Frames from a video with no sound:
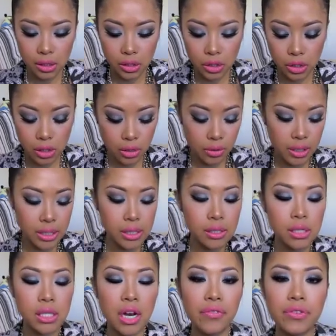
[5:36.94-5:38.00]
So this is
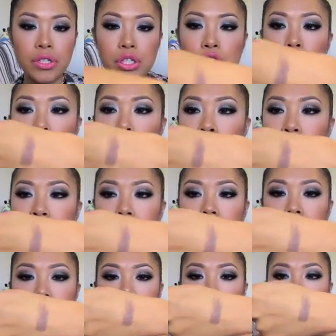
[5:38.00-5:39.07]
Toughest Taupe.
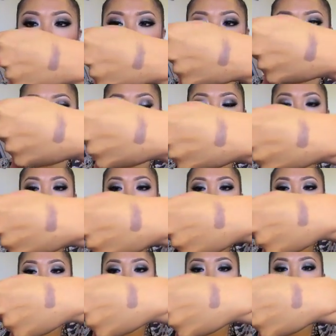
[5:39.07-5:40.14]
It's a nice kind
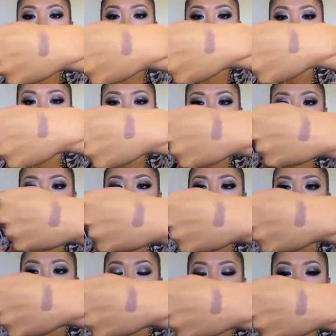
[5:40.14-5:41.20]
of
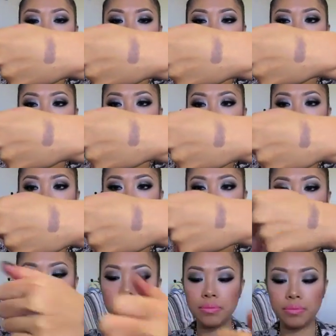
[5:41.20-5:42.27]
charcoaly
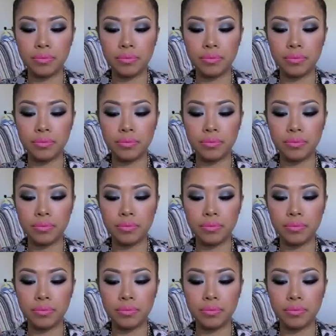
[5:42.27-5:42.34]
color.